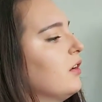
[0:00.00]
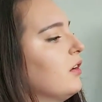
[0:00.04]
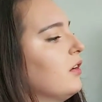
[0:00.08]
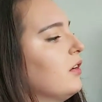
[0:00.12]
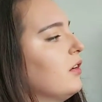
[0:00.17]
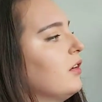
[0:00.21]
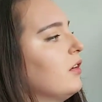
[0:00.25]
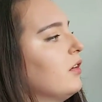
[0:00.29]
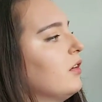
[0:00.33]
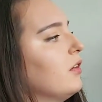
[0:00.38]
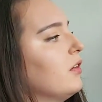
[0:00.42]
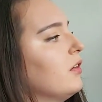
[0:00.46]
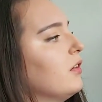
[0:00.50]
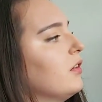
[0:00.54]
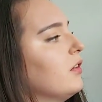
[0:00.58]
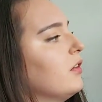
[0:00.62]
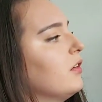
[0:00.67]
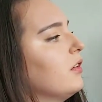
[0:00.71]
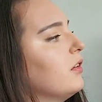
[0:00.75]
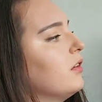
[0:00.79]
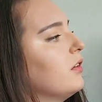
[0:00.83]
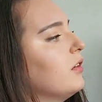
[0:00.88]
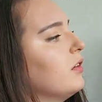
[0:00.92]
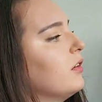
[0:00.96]

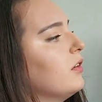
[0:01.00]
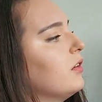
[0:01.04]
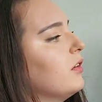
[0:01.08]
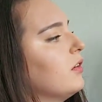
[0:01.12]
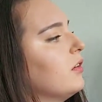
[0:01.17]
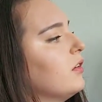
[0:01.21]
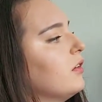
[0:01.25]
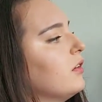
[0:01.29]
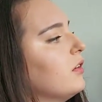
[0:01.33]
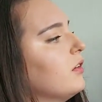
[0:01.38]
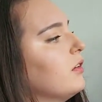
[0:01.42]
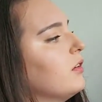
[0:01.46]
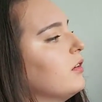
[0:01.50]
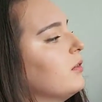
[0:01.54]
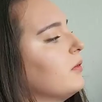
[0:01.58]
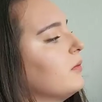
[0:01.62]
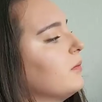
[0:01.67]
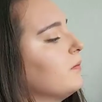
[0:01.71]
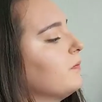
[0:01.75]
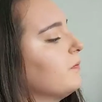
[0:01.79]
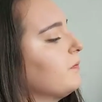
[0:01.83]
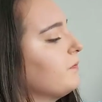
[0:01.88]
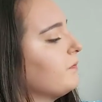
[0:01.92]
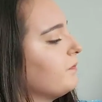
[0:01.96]

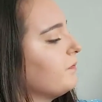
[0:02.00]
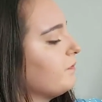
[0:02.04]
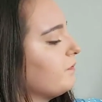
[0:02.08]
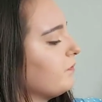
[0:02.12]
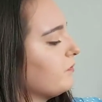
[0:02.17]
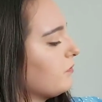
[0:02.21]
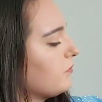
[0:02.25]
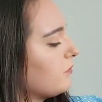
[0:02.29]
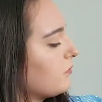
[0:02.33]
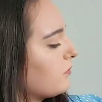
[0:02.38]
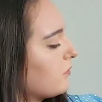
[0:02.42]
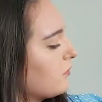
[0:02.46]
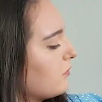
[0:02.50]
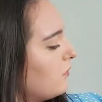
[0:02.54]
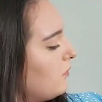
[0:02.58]
No one is speaking in this clip.